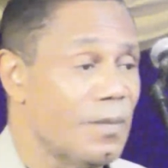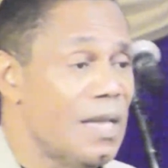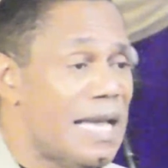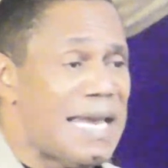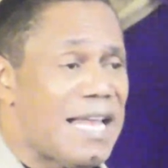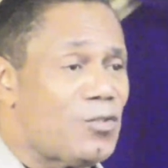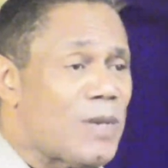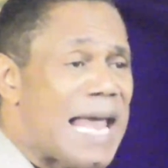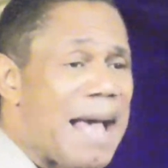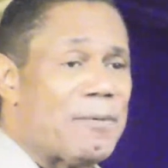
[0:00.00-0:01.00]
And that's
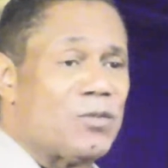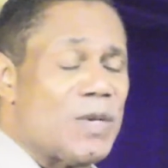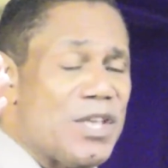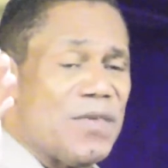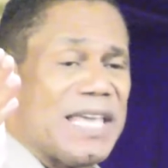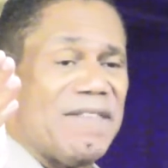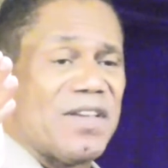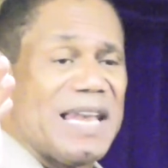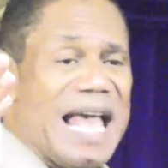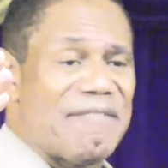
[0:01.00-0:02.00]
what happens when you give
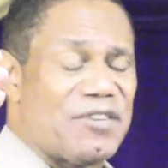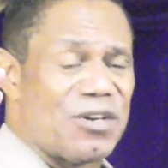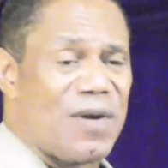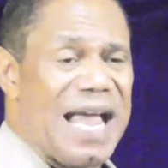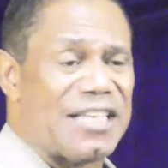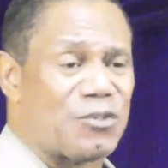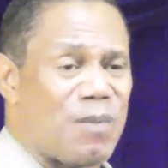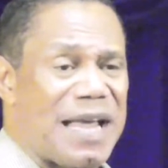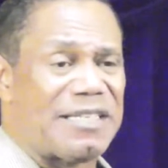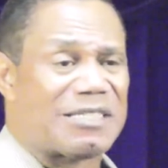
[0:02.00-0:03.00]
your life to Christ,
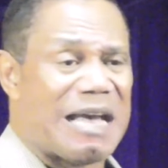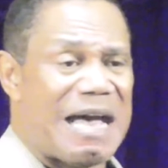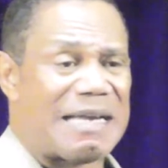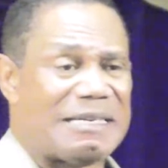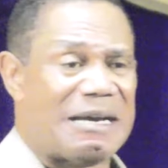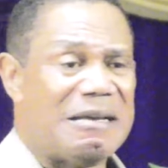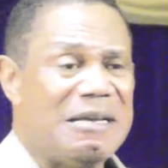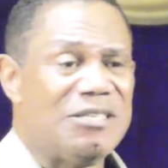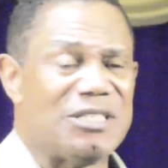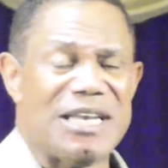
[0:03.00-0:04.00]
praise God.
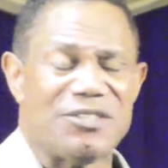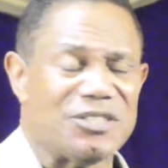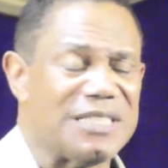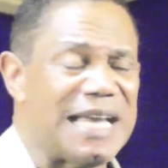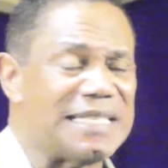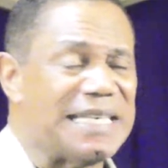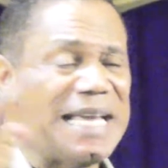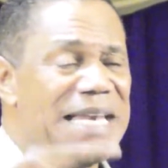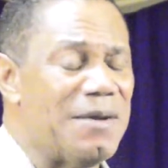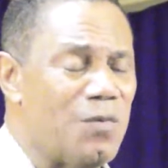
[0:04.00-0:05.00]
Jesus says,
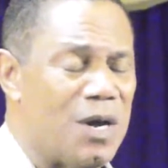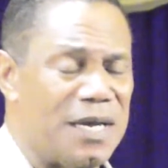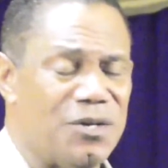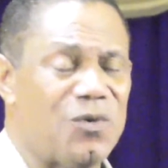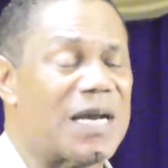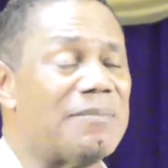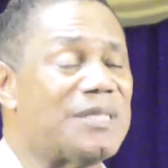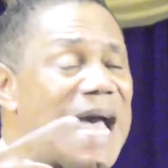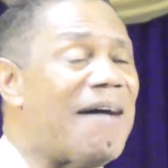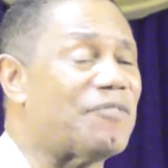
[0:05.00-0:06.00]
anyone who
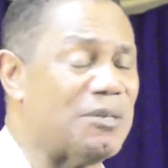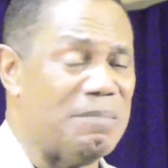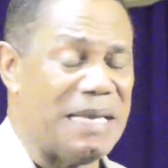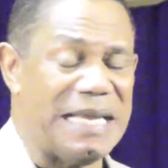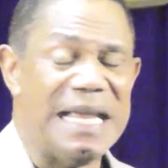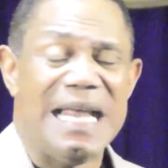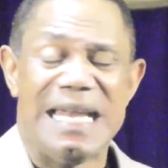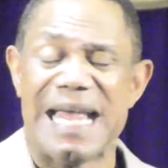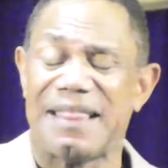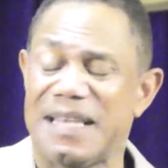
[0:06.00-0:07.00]
comes after me,
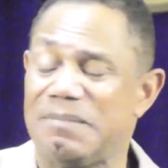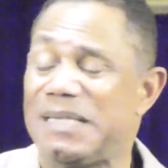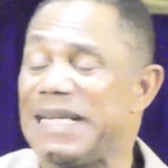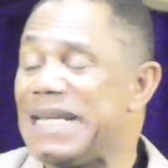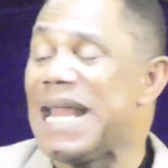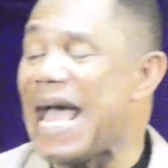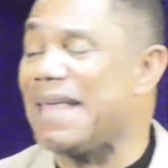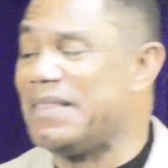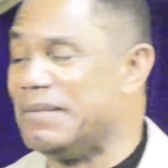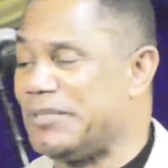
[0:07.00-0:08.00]
let them
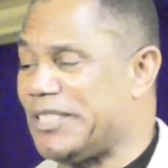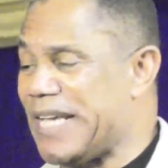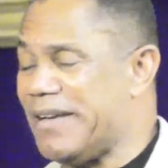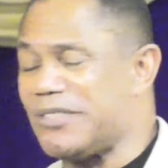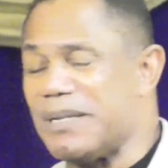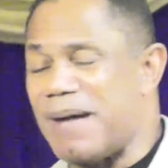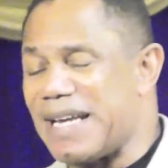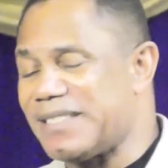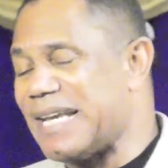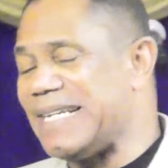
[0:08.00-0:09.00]
deny themselves.
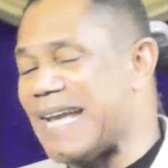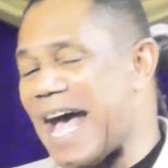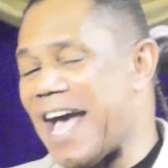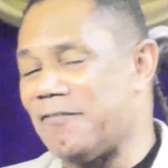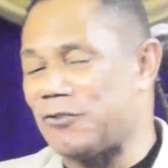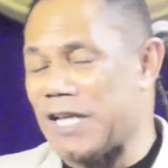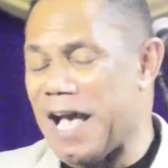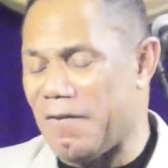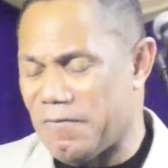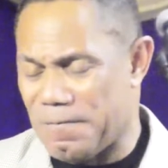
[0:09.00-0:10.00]
Somebody say die of
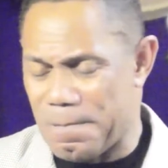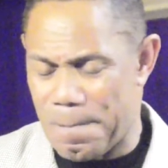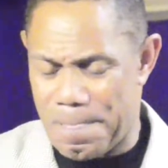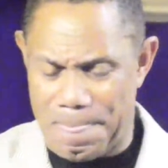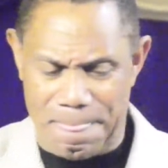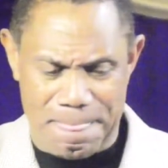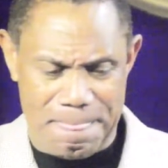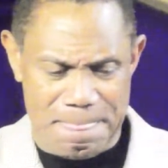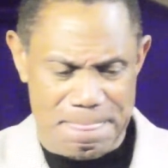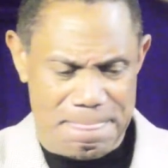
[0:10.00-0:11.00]
self. Die
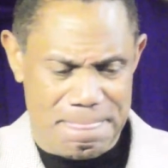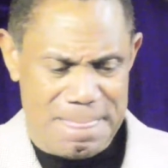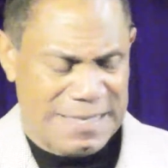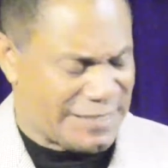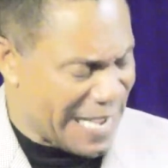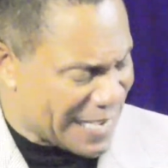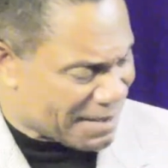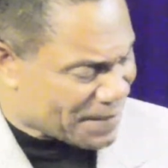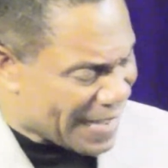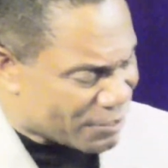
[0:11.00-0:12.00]
of self. Take
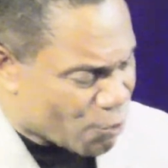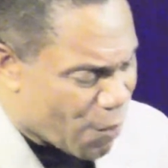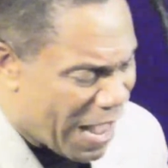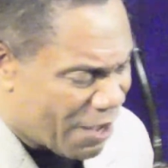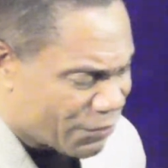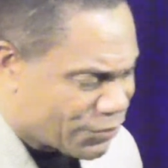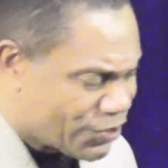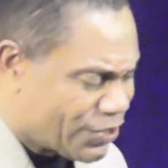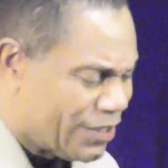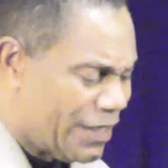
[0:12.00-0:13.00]
up that
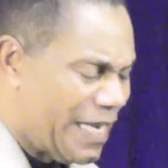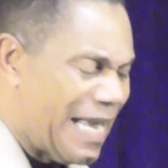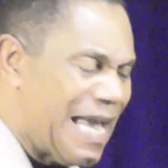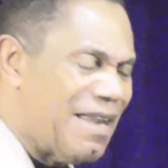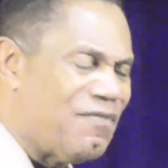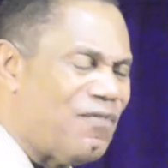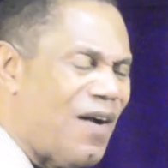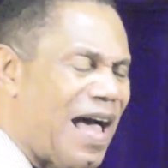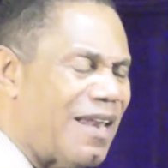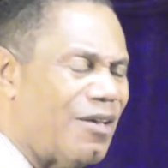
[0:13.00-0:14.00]
cross and
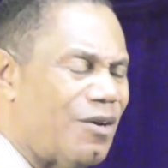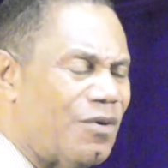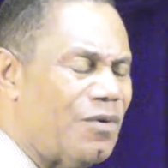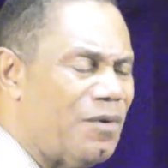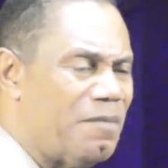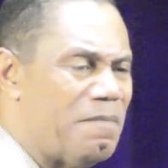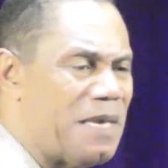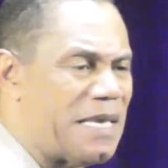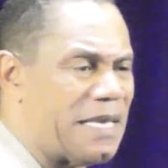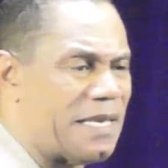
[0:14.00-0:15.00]
follow
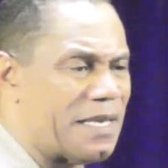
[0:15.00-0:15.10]
me.